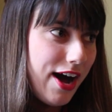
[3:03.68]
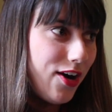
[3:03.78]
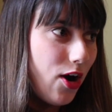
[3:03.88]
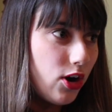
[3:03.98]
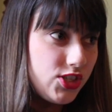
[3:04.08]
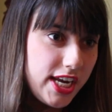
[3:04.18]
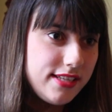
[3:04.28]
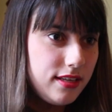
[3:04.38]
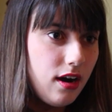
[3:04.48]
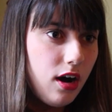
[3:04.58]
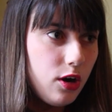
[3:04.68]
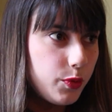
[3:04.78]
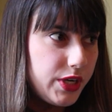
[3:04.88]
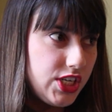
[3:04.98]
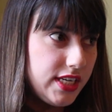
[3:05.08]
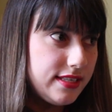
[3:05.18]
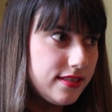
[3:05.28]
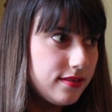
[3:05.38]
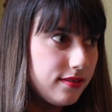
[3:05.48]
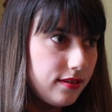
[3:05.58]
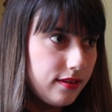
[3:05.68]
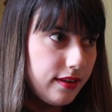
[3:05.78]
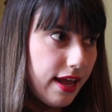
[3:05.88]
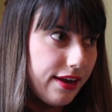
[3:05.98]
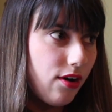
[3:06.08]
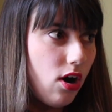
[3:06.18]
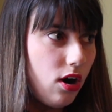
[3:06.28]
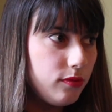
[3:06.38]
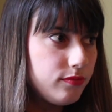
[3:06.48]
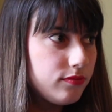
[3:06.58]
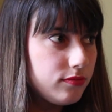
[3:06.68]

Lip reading: our JCR, which is like our